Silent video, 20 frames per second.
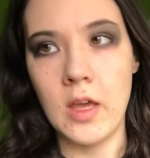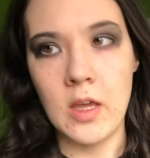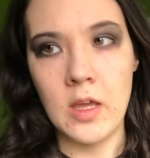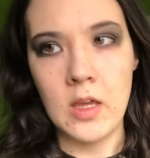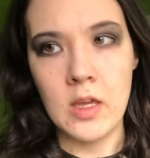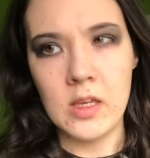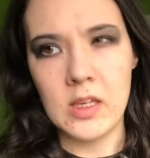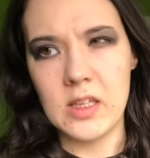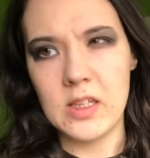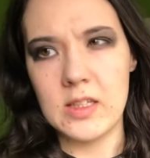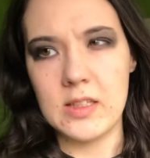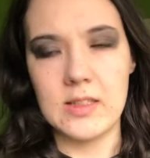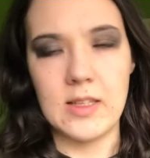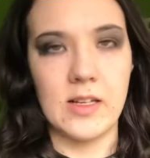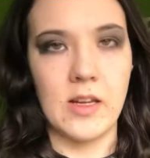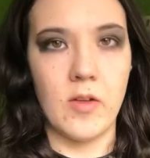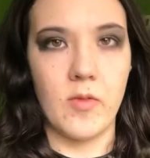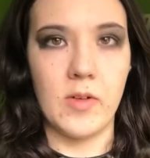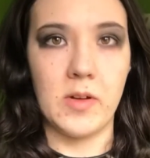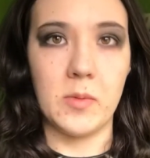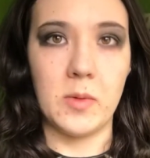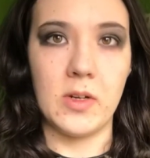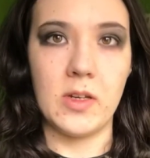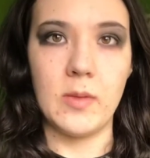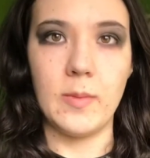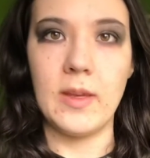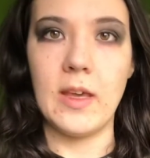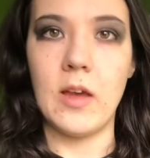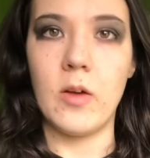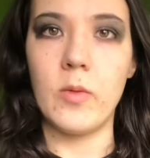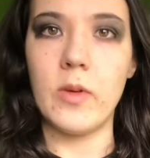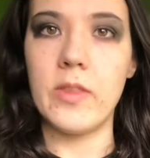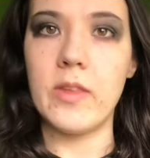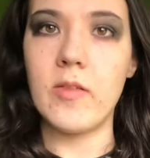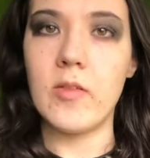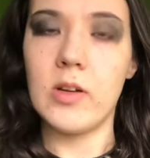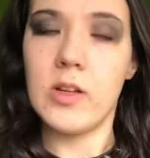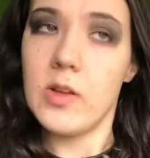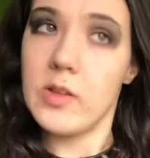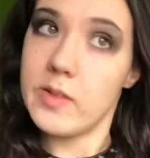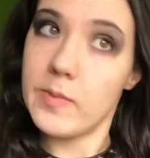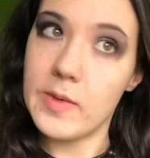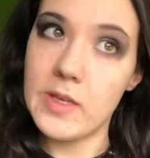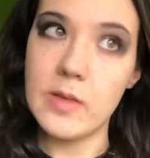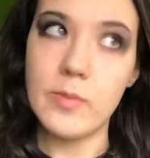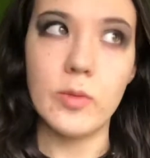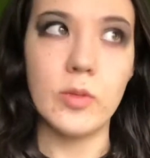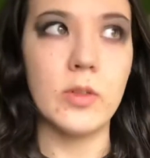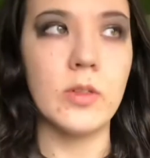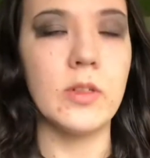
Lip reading: because I don't really want to be out when there are loads of people.